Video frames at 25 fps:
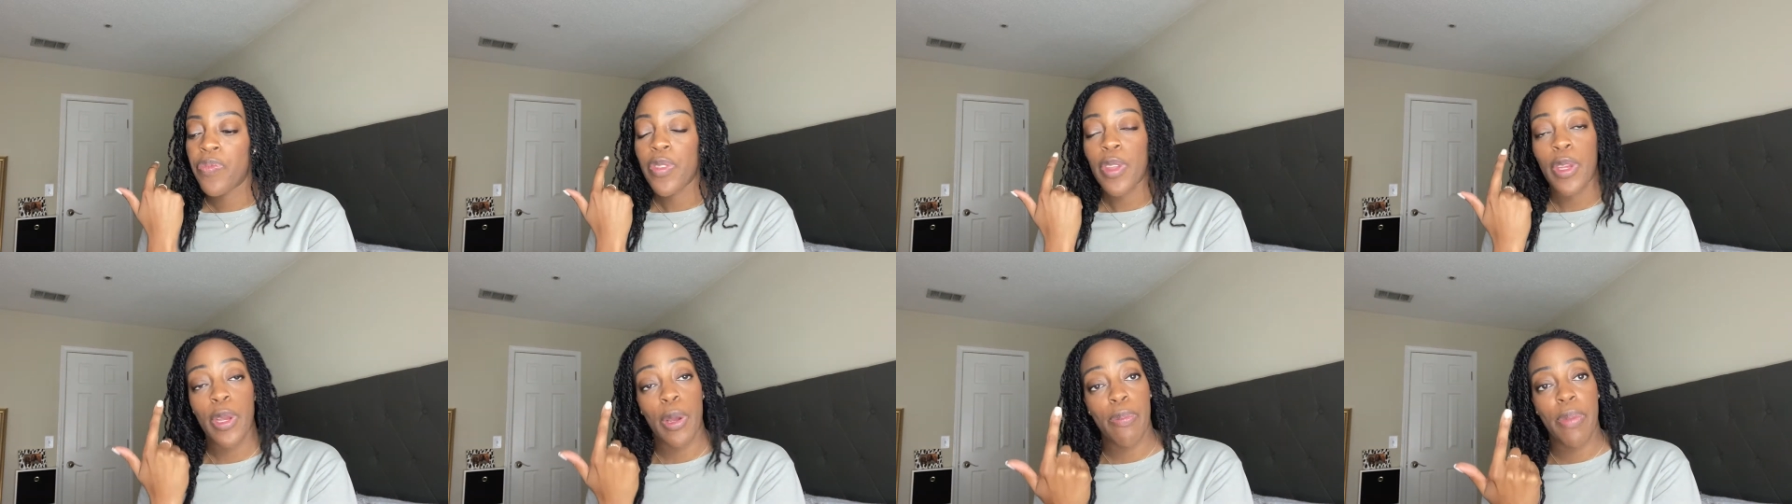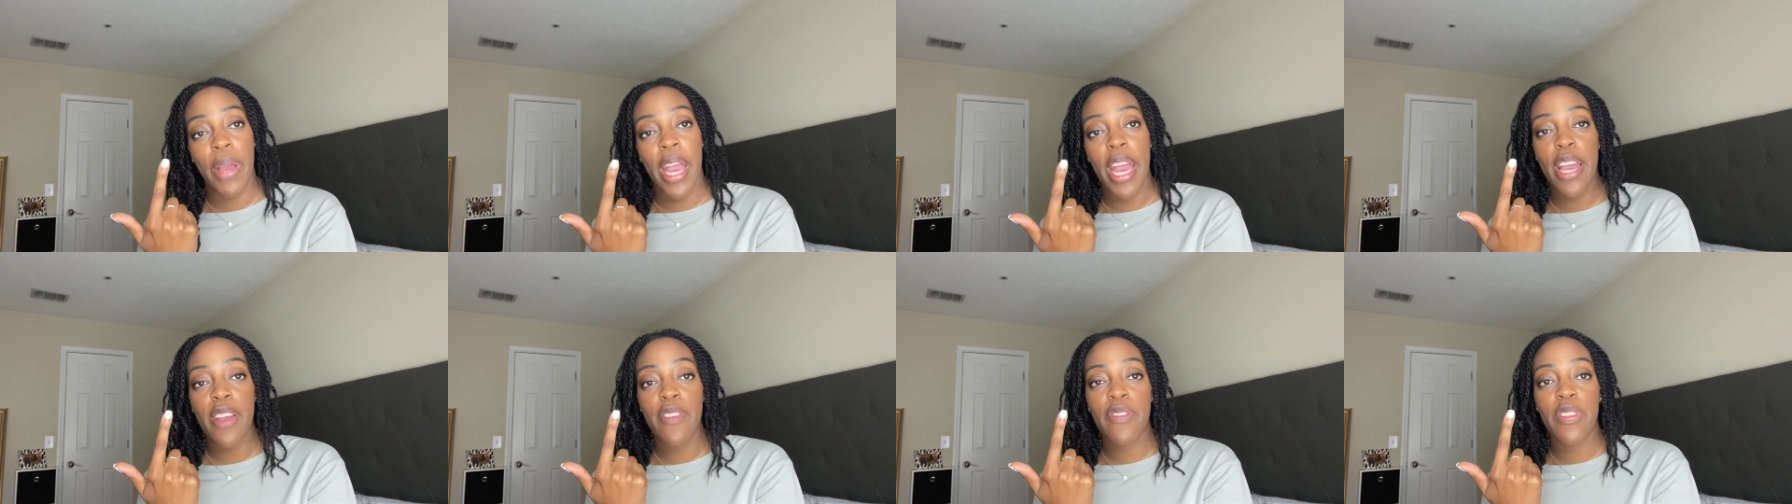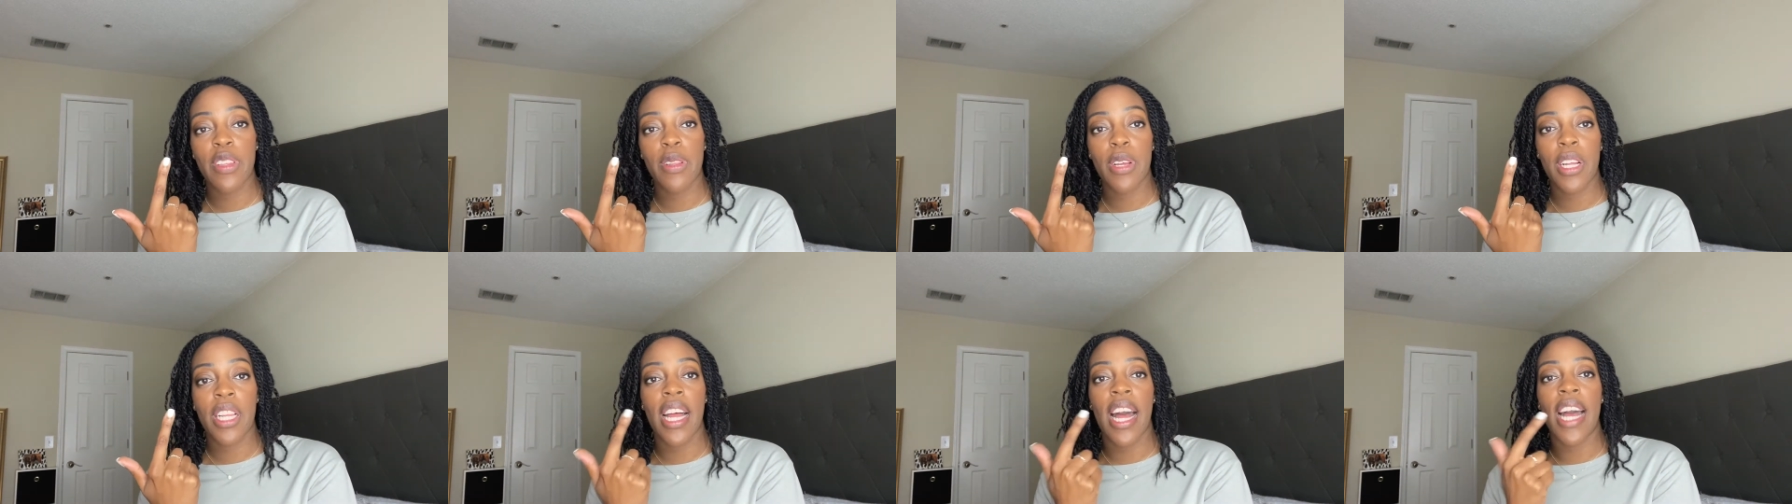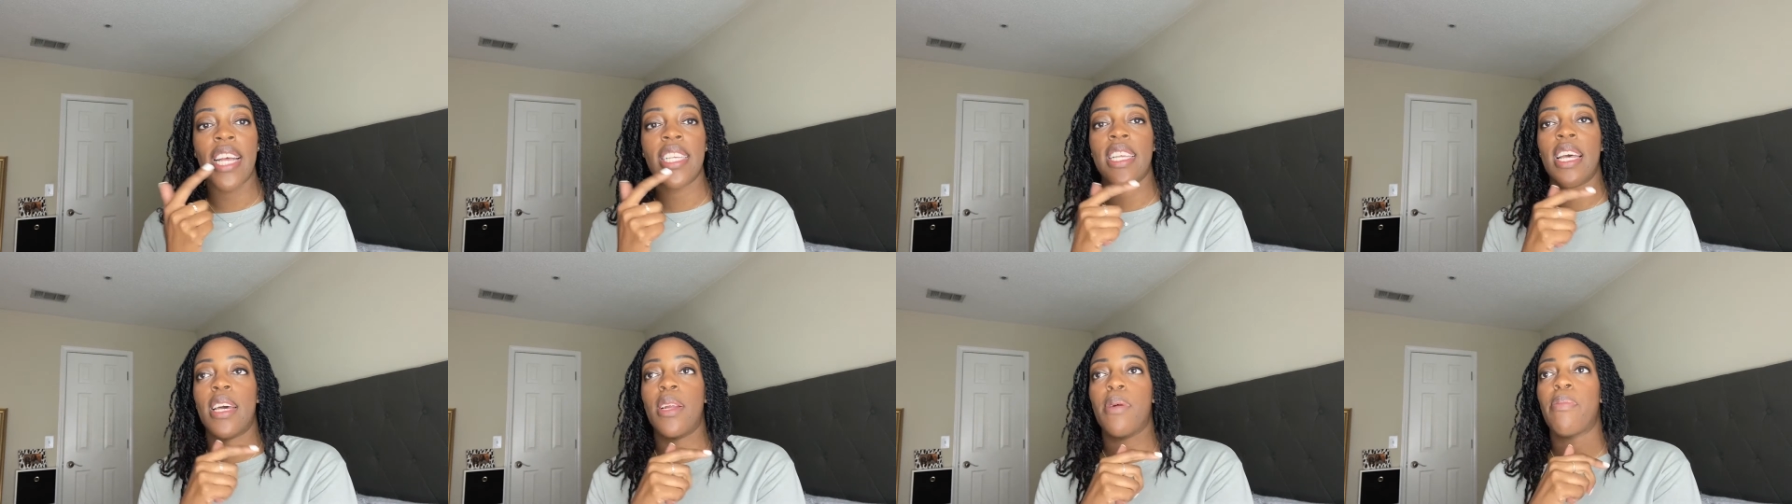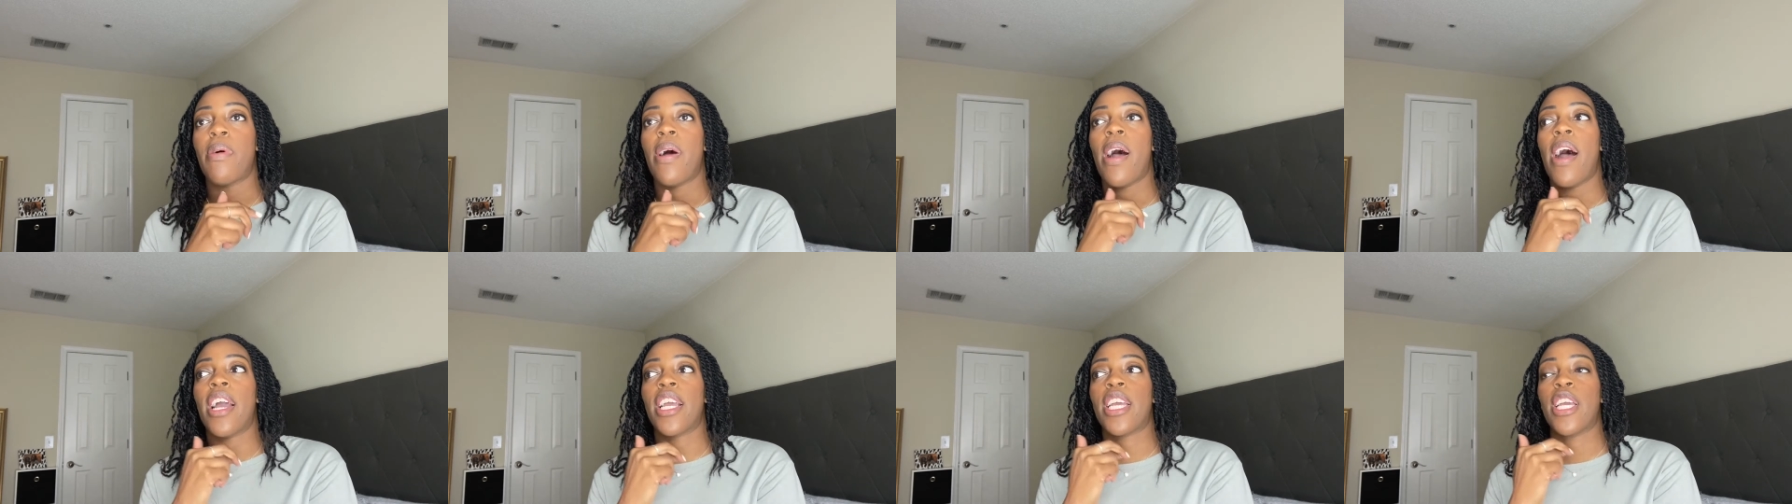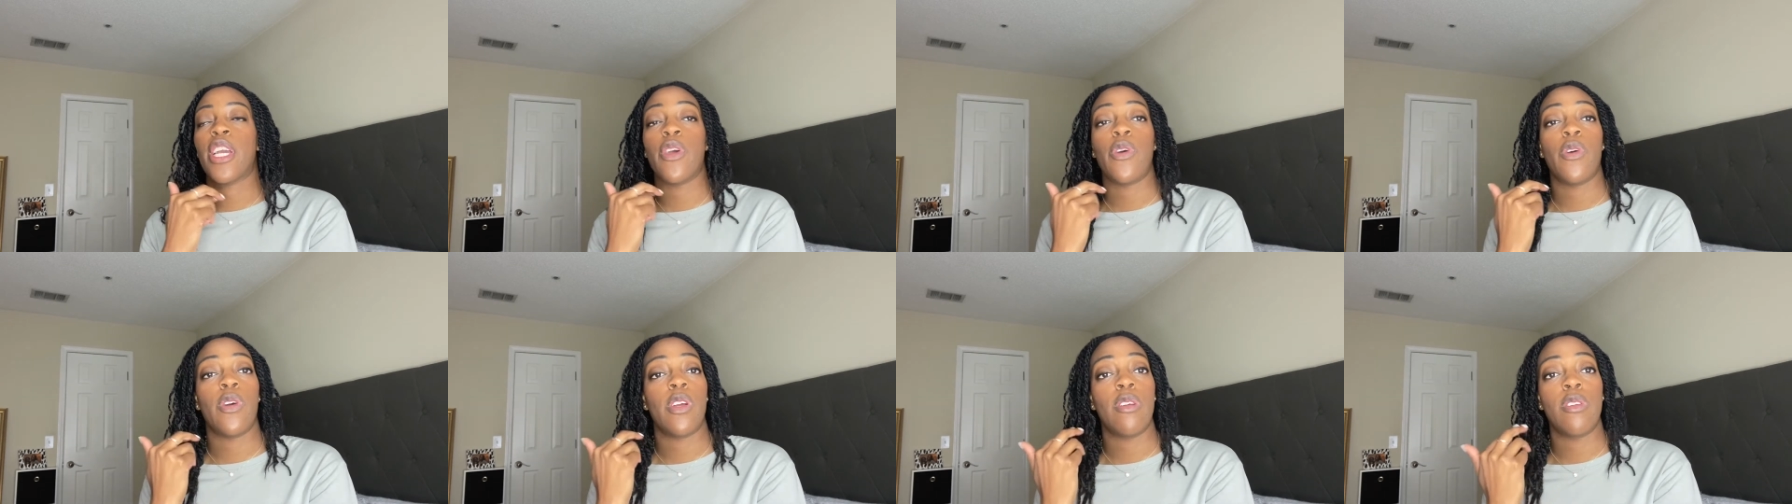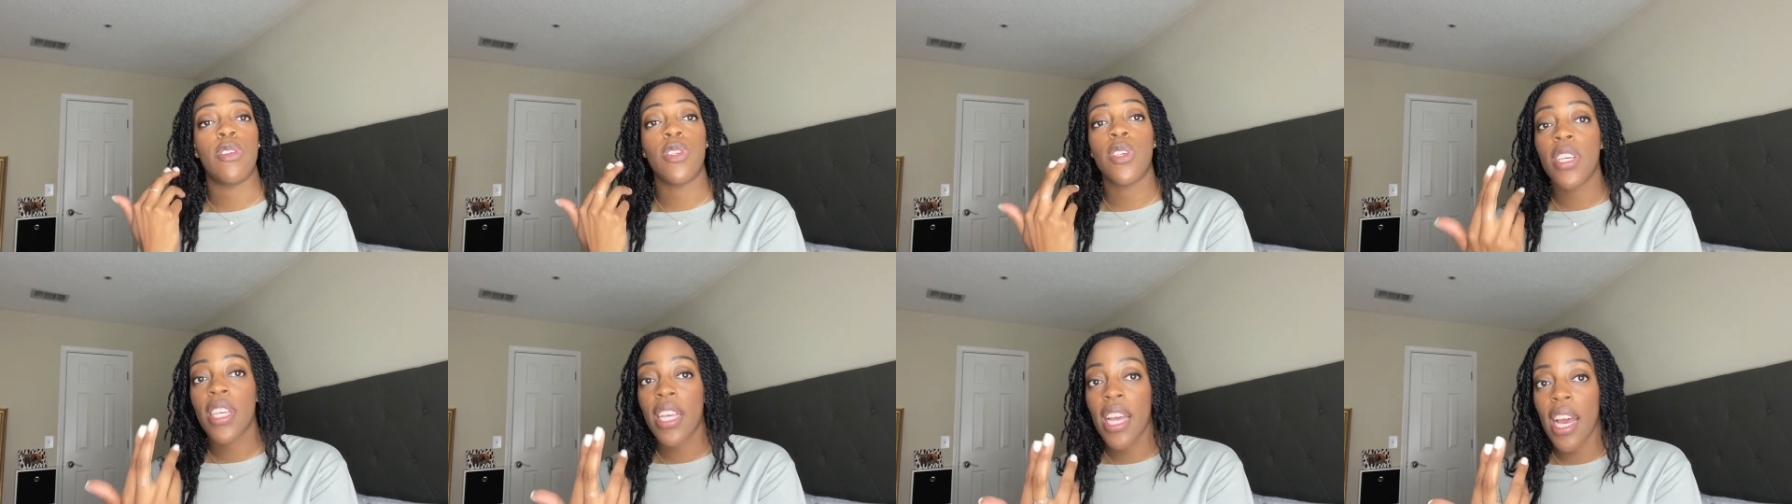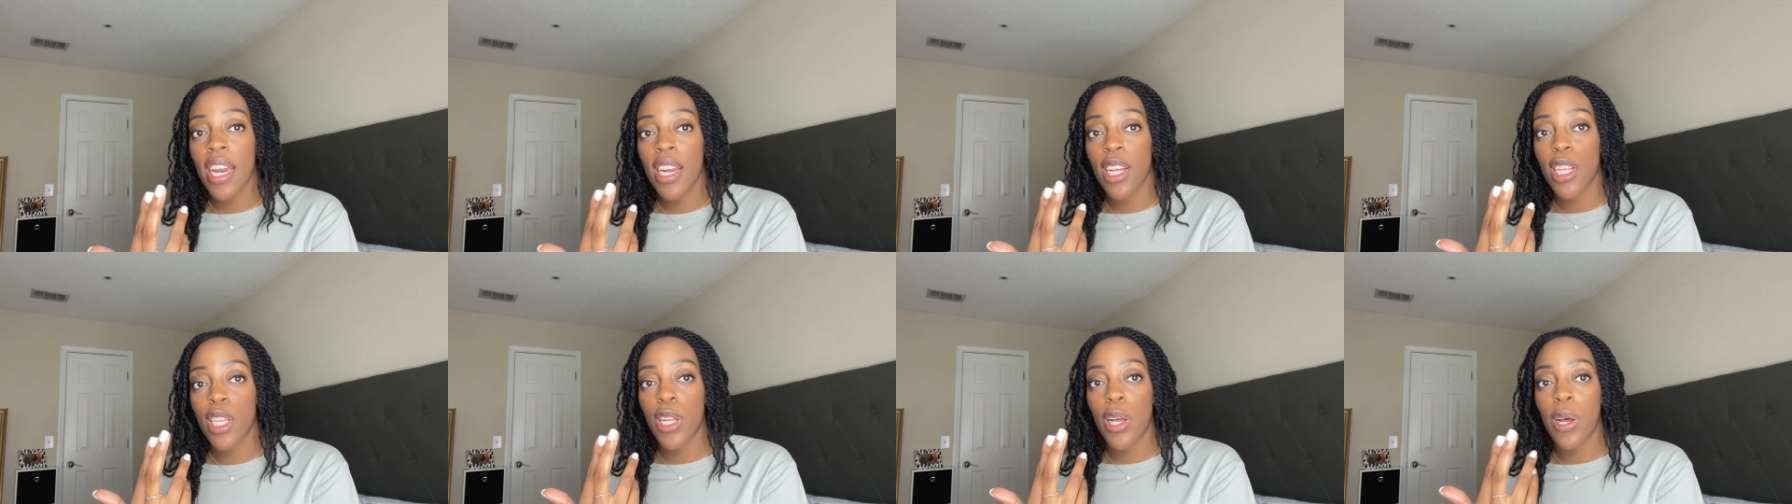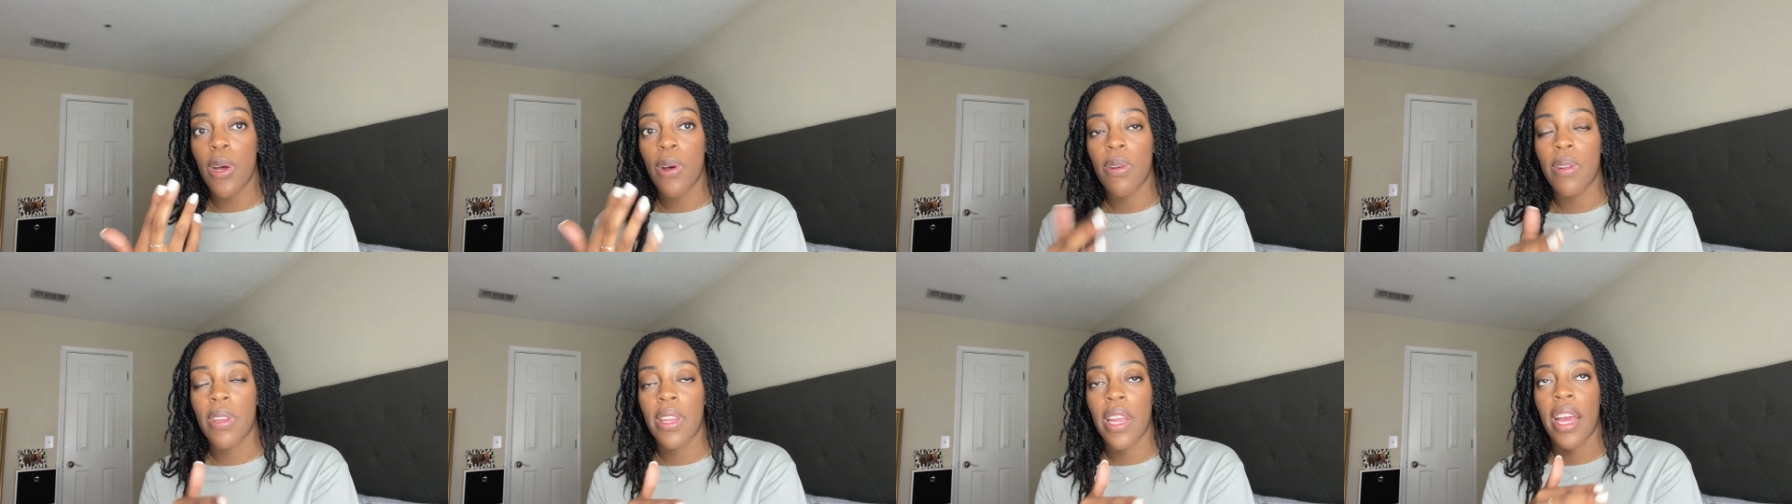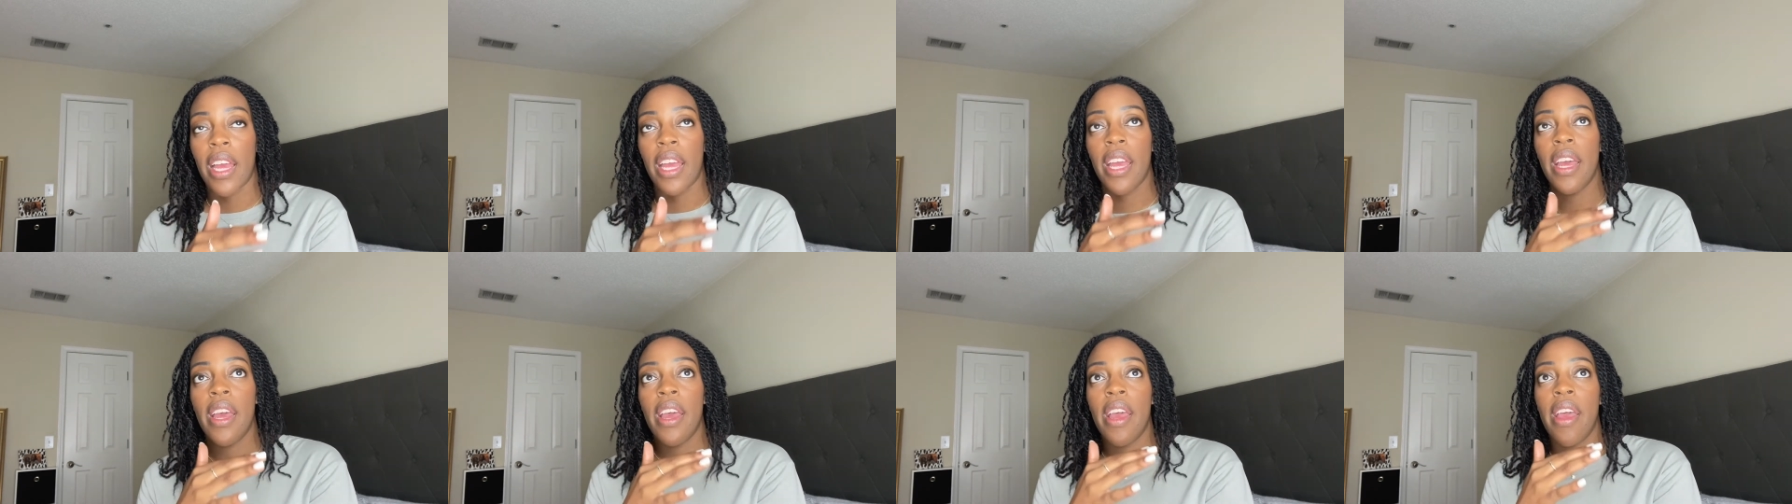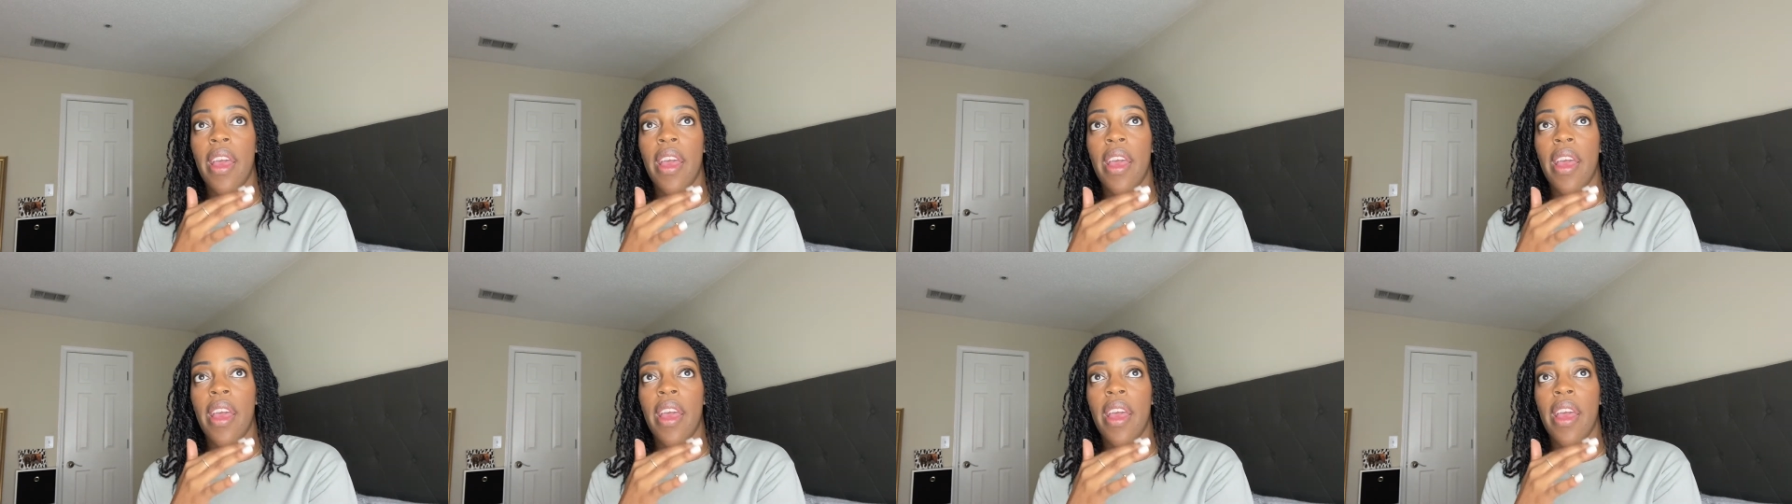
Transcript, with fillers: you're paying for the class out of pocket or you took out a loan, like